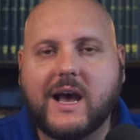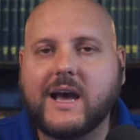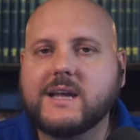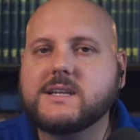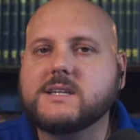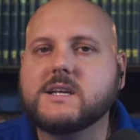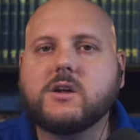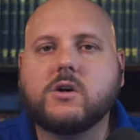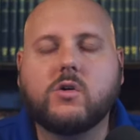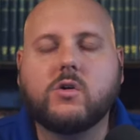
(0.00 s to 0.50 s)
I
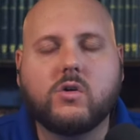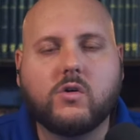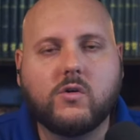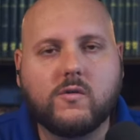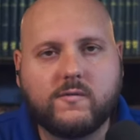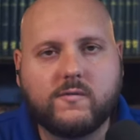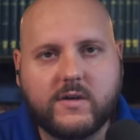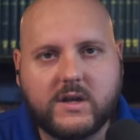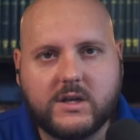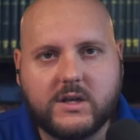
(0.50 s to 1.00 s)
did a whole
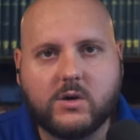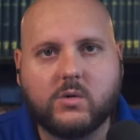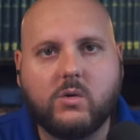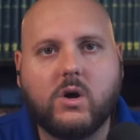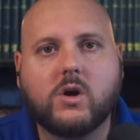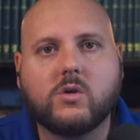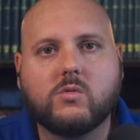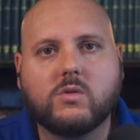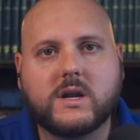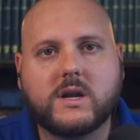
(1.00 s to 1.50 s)
video
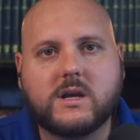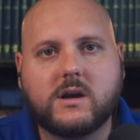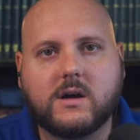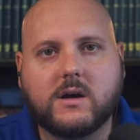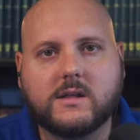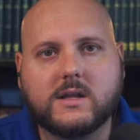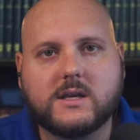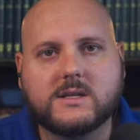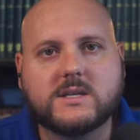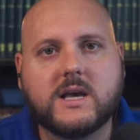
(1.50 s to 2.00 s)
already
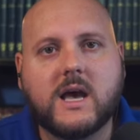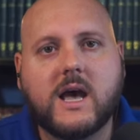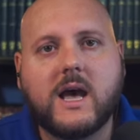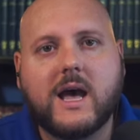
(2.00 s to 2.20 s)
on this.